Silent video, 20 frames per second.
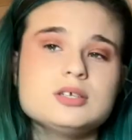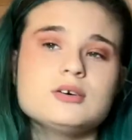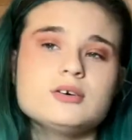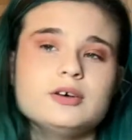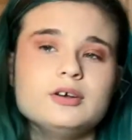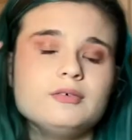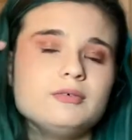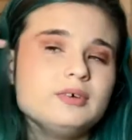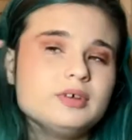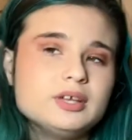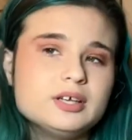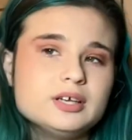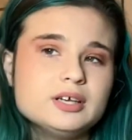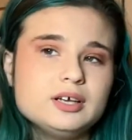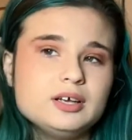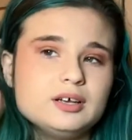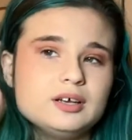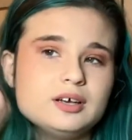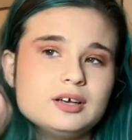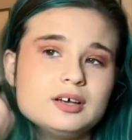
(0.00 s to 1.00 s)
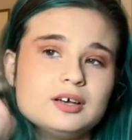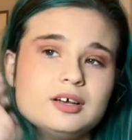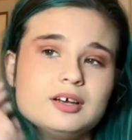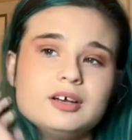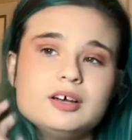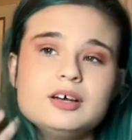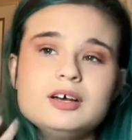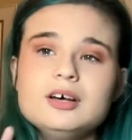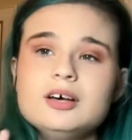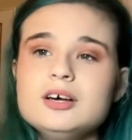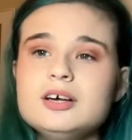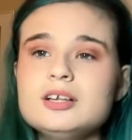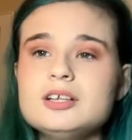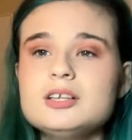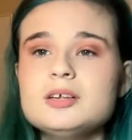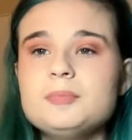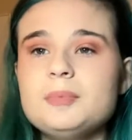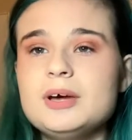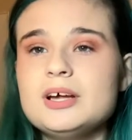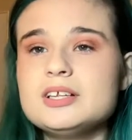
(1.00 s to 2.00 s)
it really
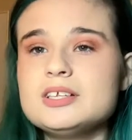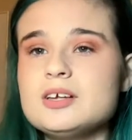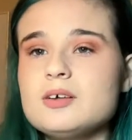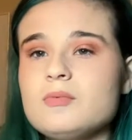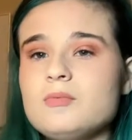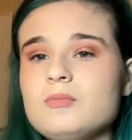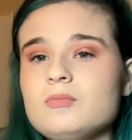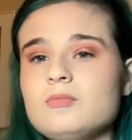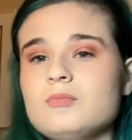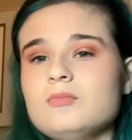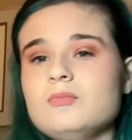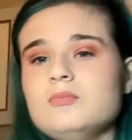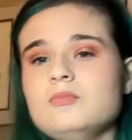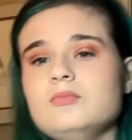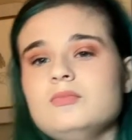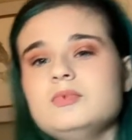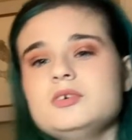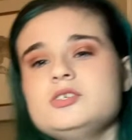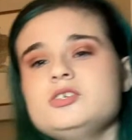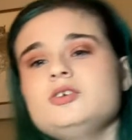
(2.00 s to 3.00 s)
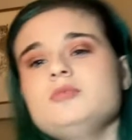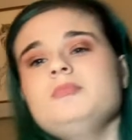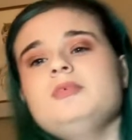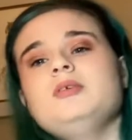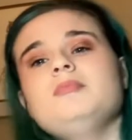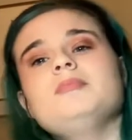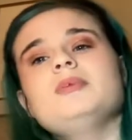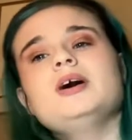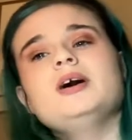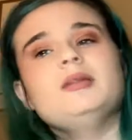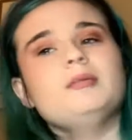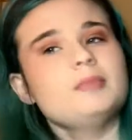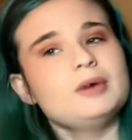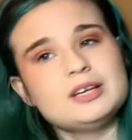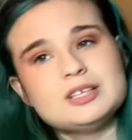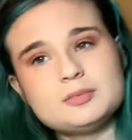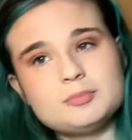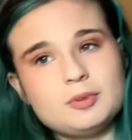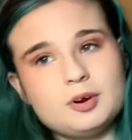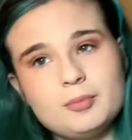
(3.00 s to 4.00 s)
depends on what you mean by the
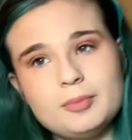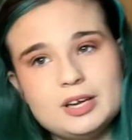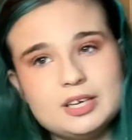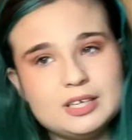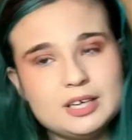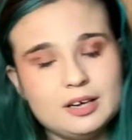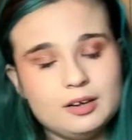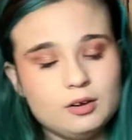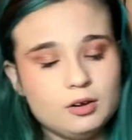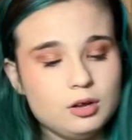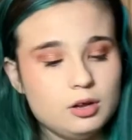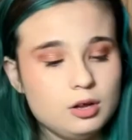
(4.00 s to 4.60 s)
best mermaid tail.